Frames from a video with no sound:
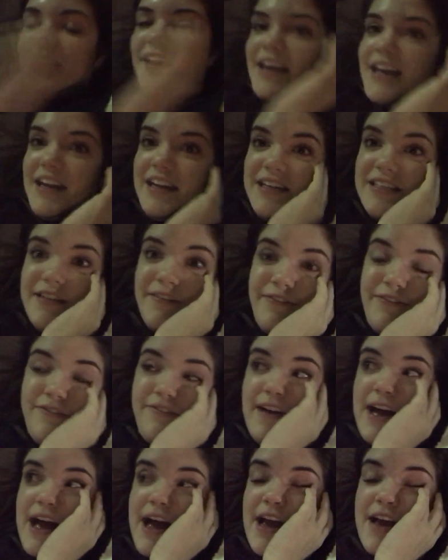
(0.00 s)
It is
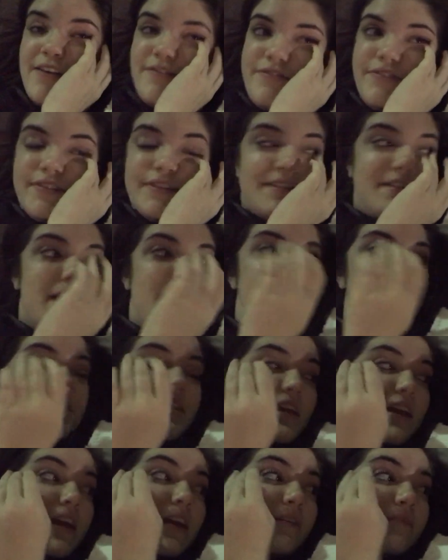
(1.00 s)
five oh, something.
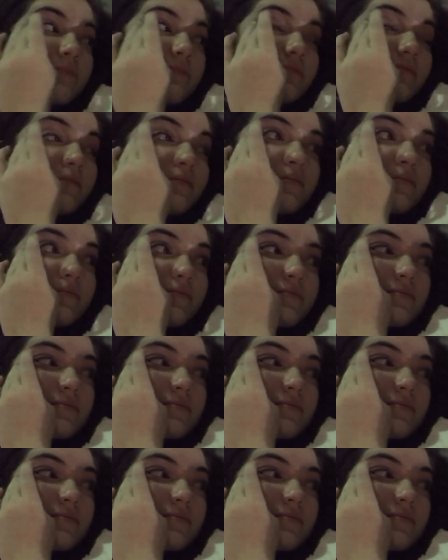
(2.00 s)
Oh, okay?